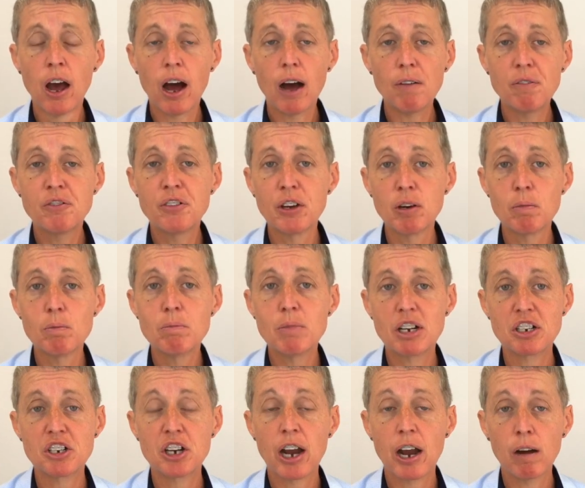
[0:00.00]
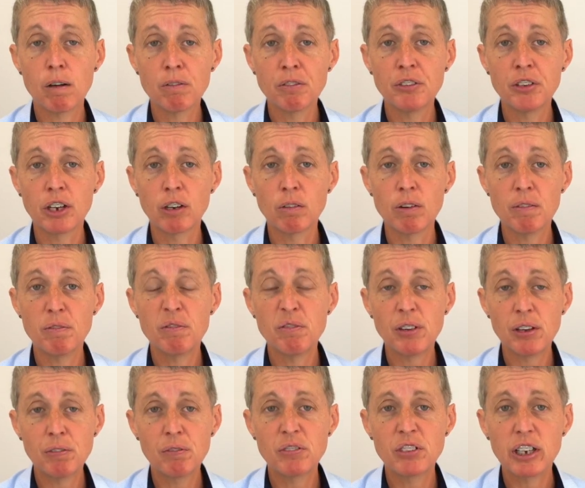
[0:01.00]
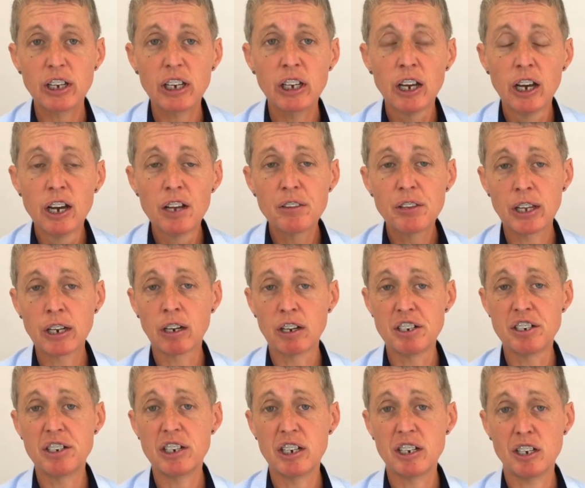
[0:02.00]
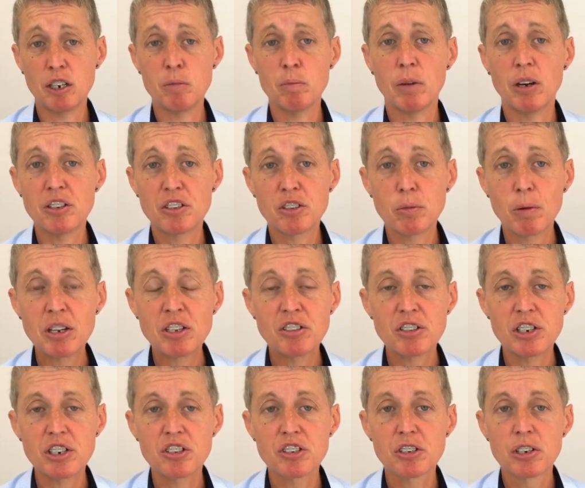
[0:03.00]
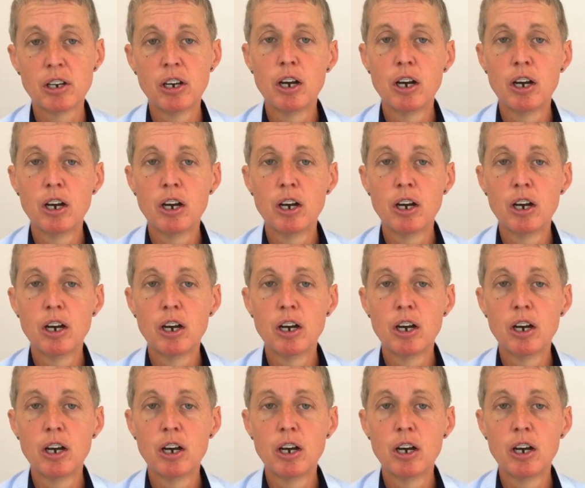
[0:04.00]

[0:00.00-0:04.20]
I feel much healthier at 50 than I did in my 20s.